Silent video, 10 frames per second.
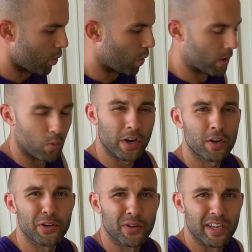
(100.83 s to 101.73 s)
What we're
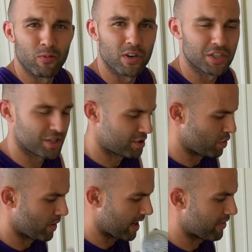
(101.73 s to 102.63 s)
doing, we're just
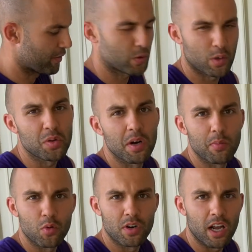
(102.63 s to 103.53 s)
doing a filter
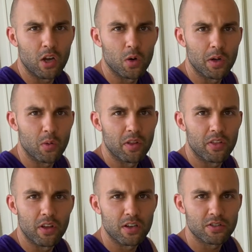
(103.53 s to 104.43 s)
pump. We're not going with
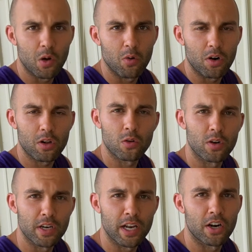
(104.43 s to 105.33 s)
a saltwater
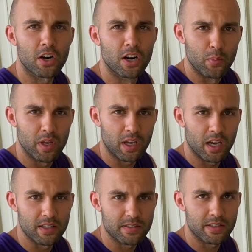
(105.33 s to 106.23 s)
chlorinator
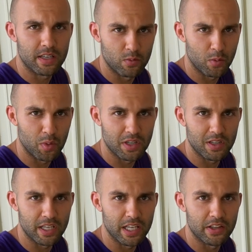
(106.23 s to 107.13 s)
because we'll put the
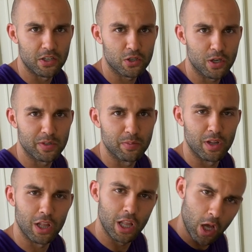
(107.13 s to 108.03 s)
link in the description
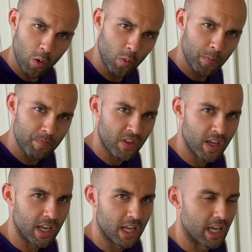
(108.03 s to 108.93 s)
below
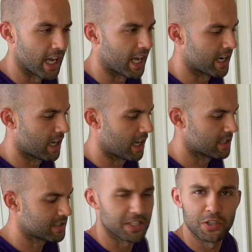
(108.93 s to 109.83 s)
and
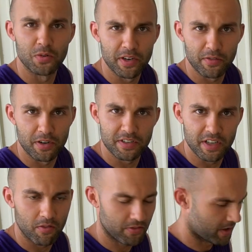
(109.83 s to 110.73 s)
just let you read it for
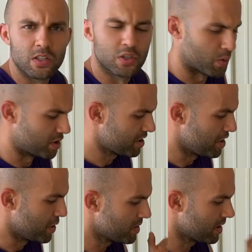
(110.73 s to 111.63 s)
yourself. So we're just
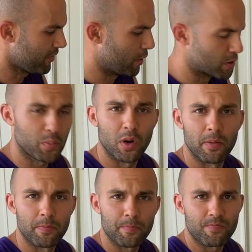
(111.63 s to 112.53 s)
using a filter pump.